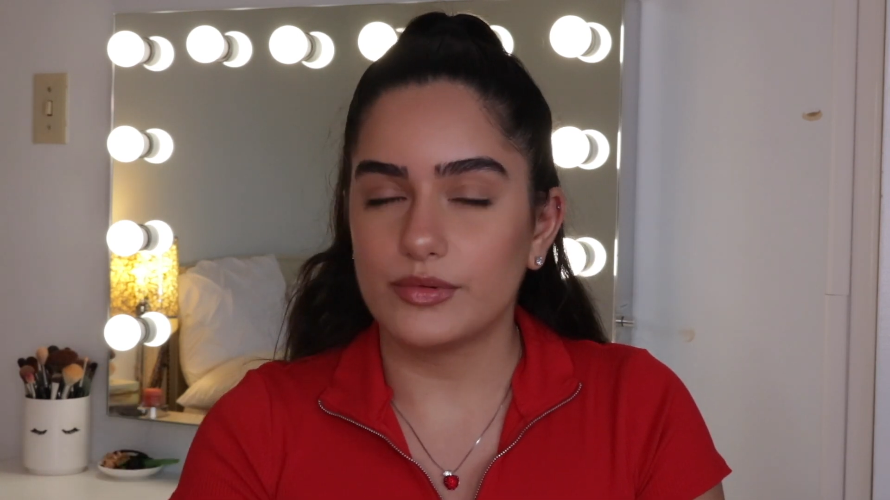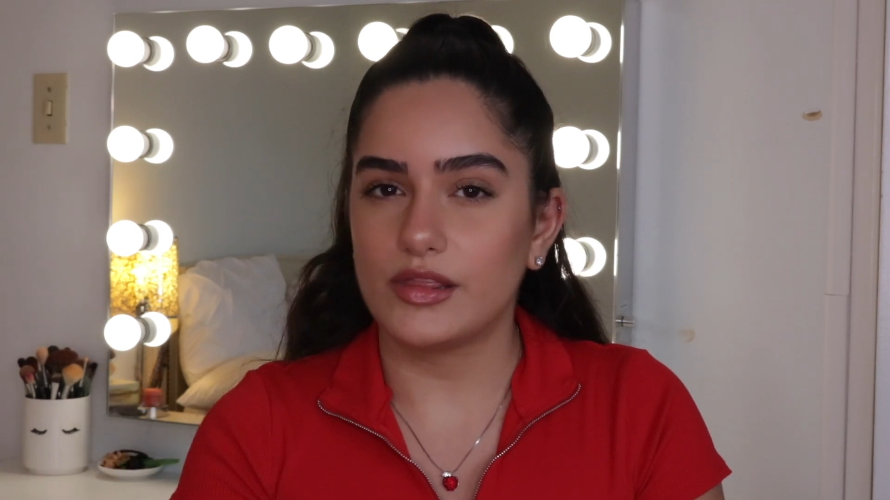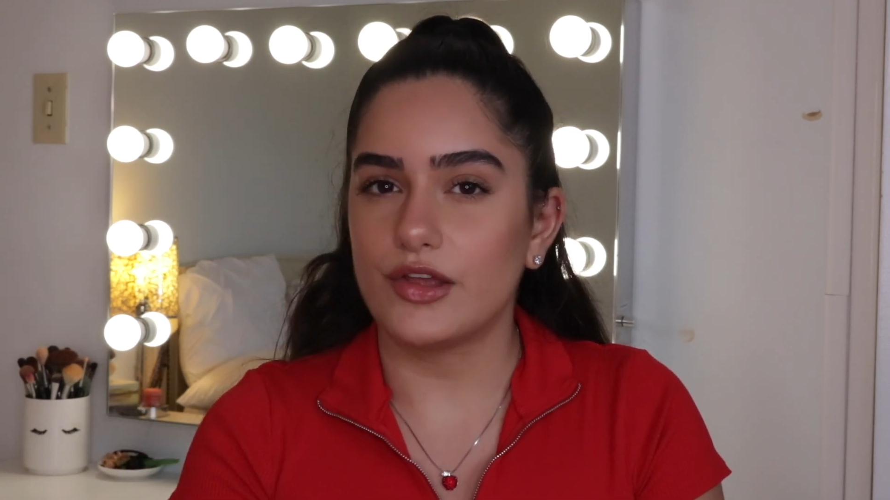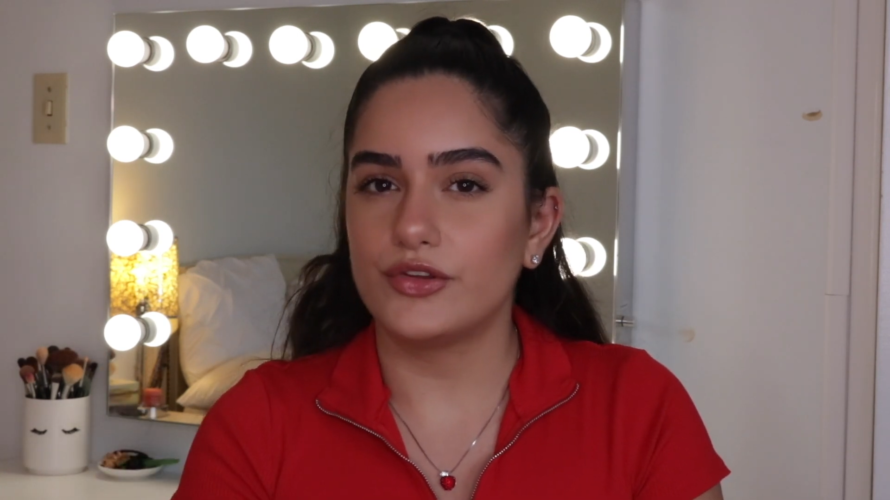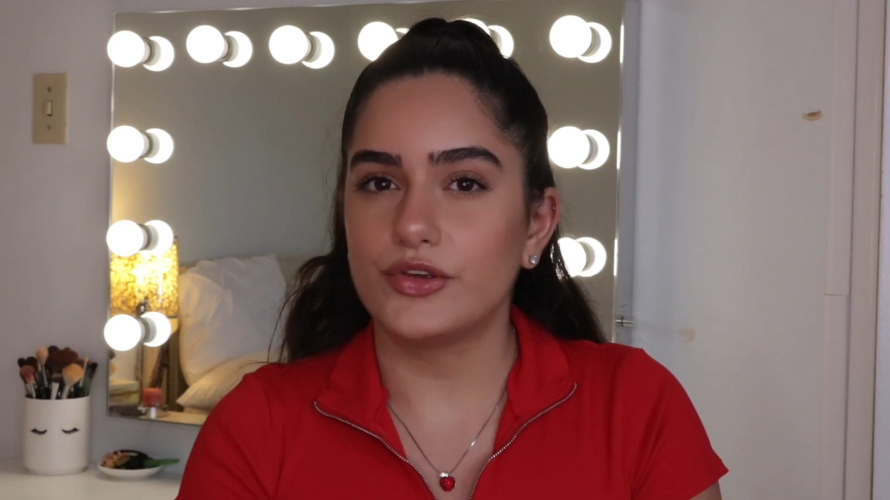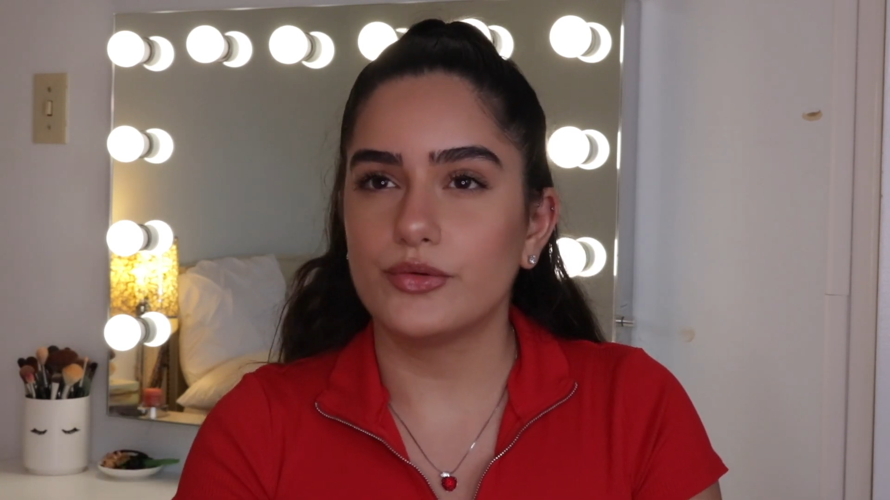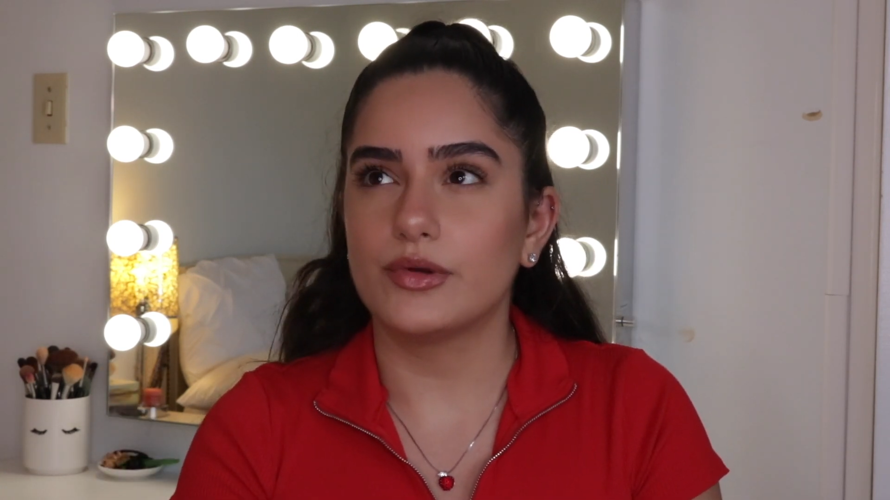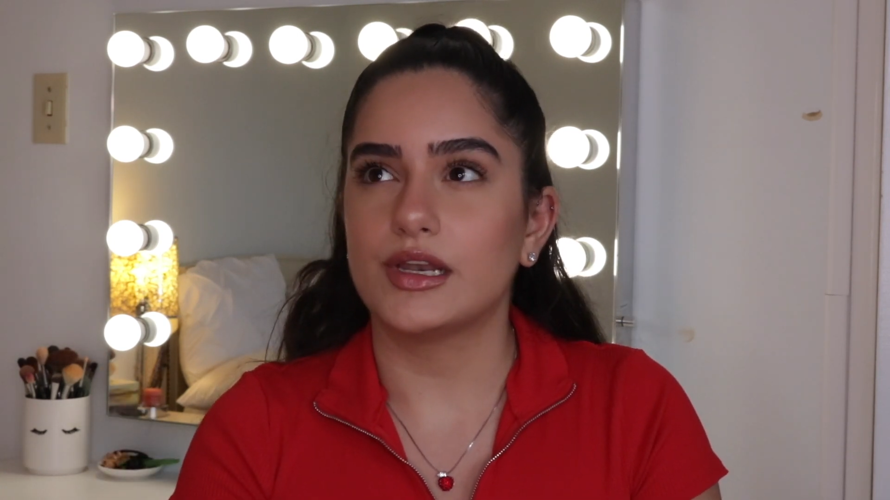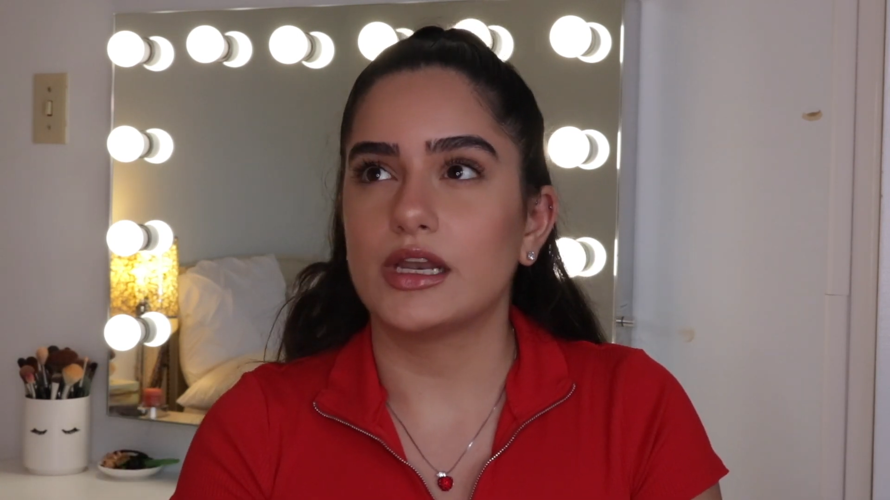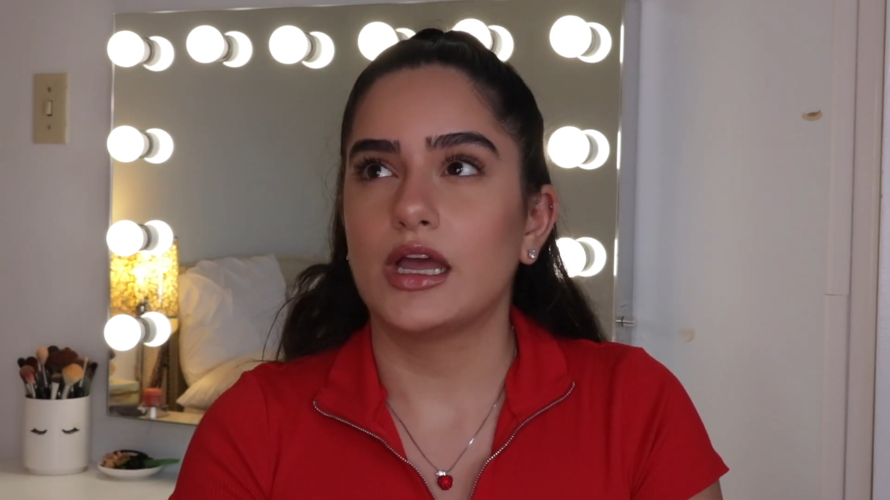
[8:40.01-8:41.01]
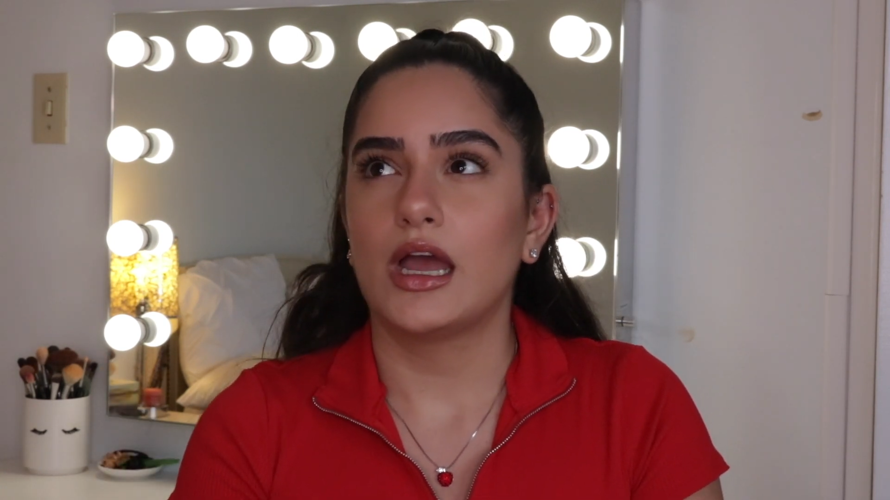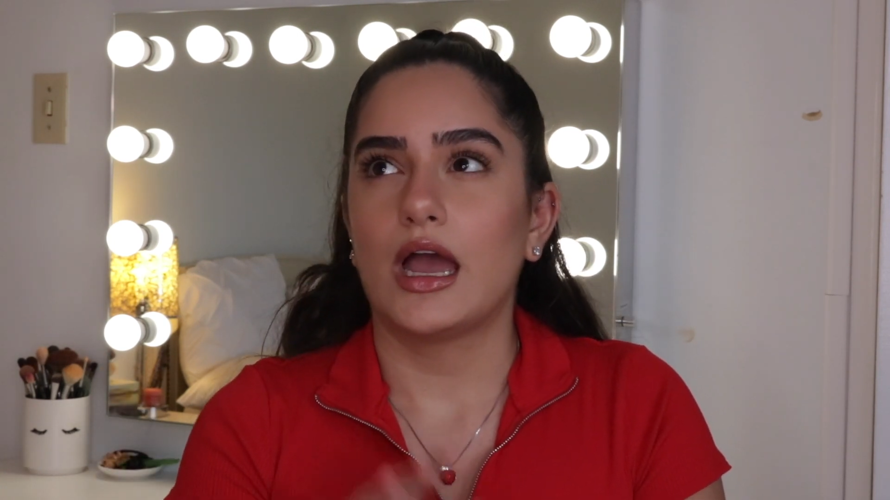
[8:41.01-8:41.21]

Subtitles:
within you and